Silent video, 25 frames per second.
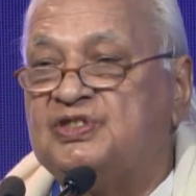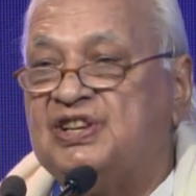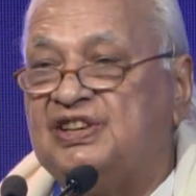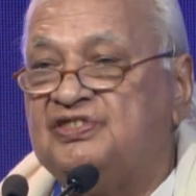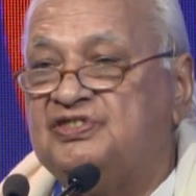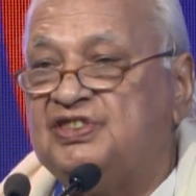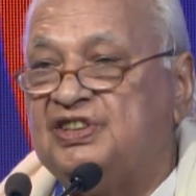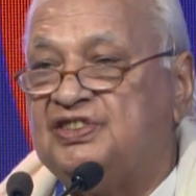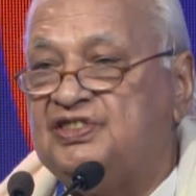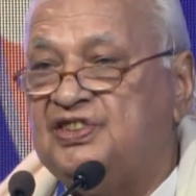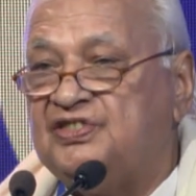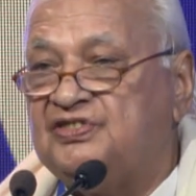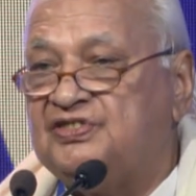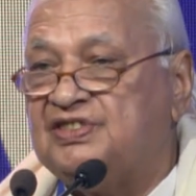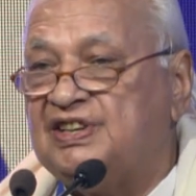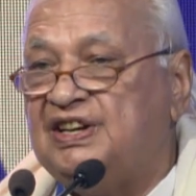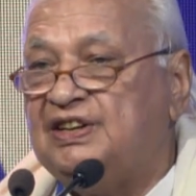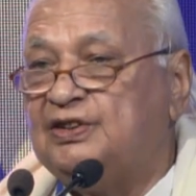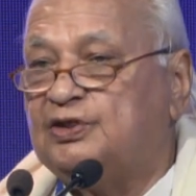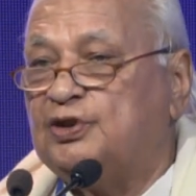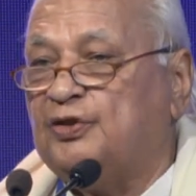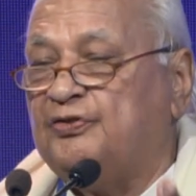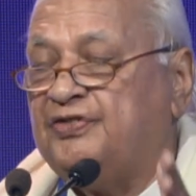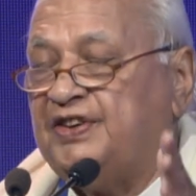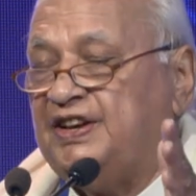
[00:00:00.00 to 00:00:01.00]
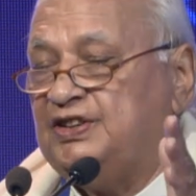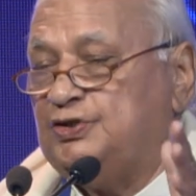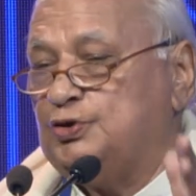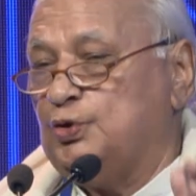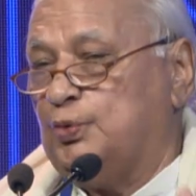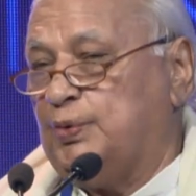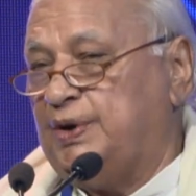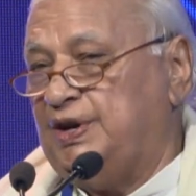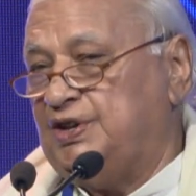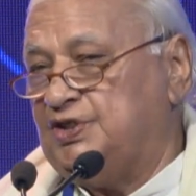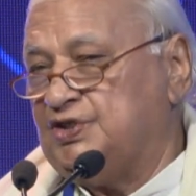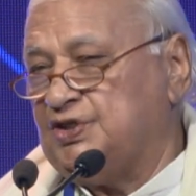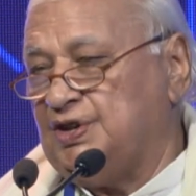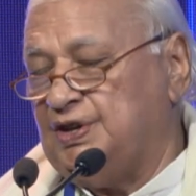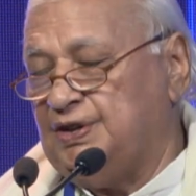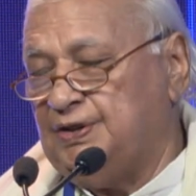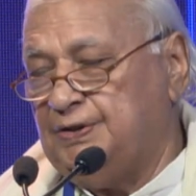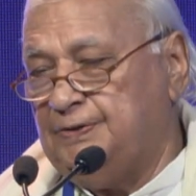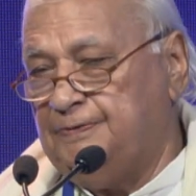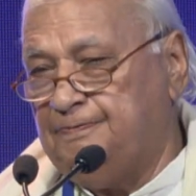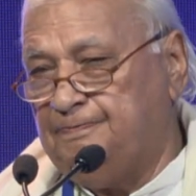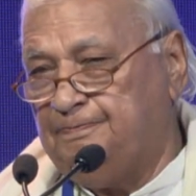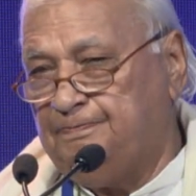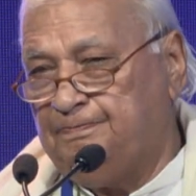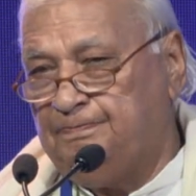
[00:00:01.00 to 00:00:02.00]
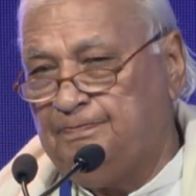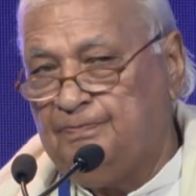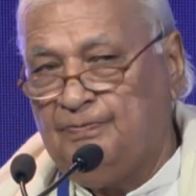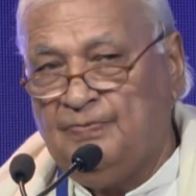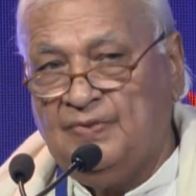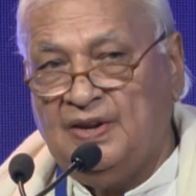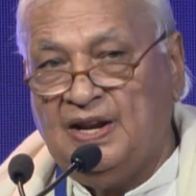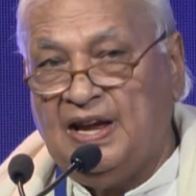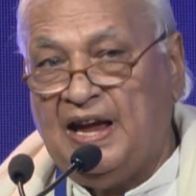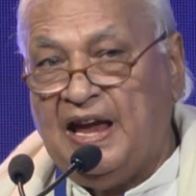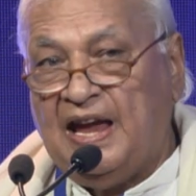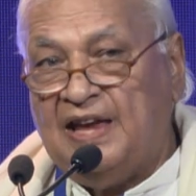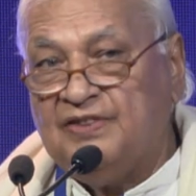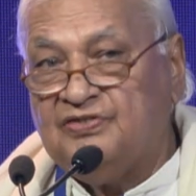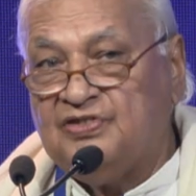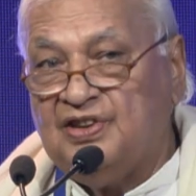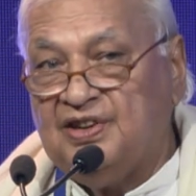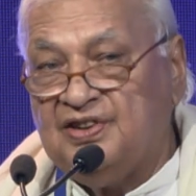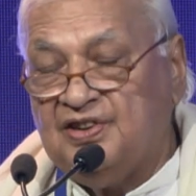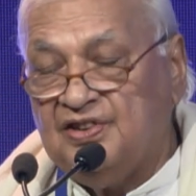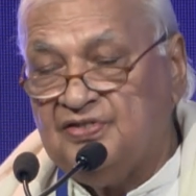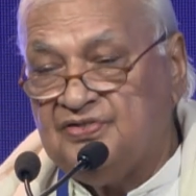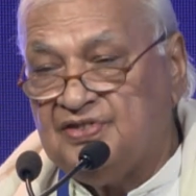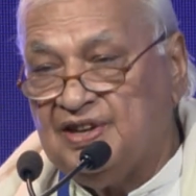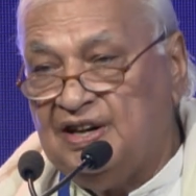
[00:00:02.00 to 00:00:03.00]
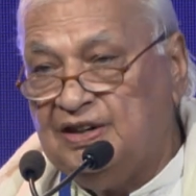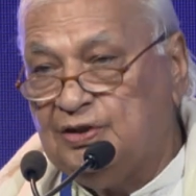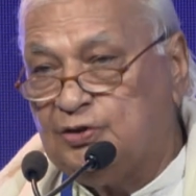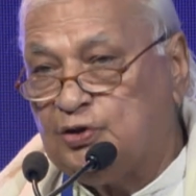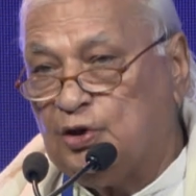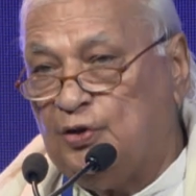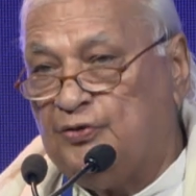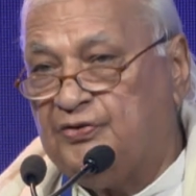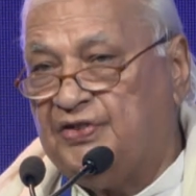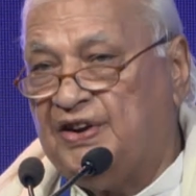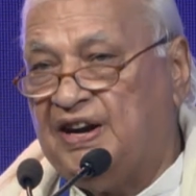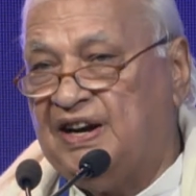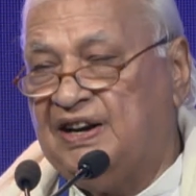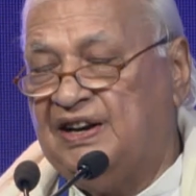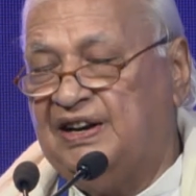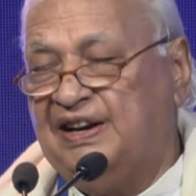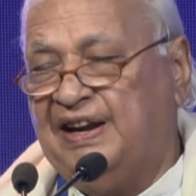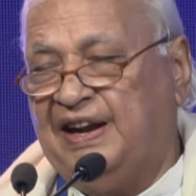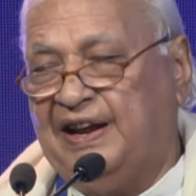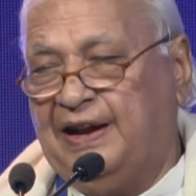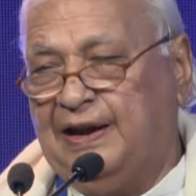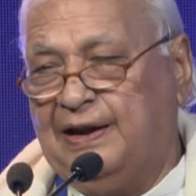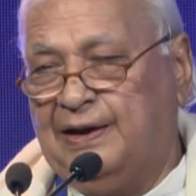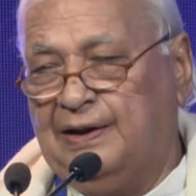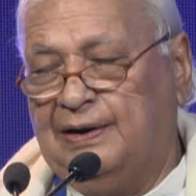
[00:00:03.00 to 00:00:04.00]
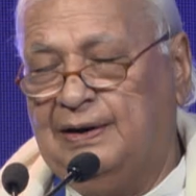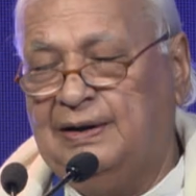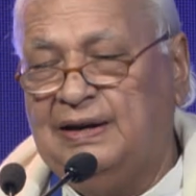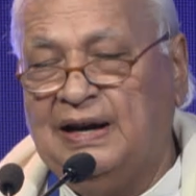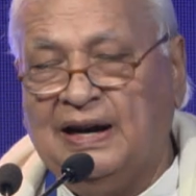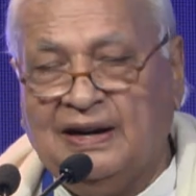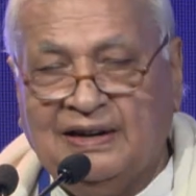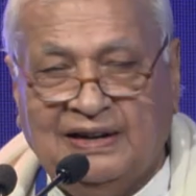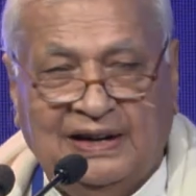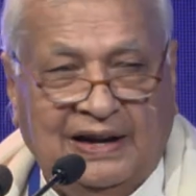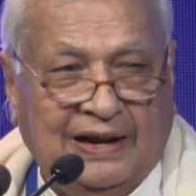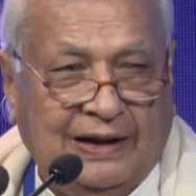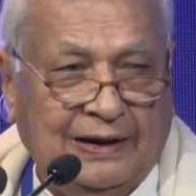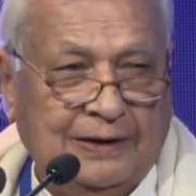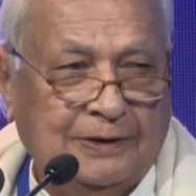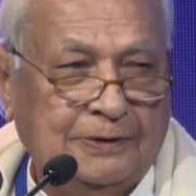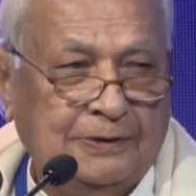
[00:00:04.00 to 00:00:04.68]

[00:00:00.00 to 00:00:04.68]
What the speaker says: as a result of education, as a result of learning.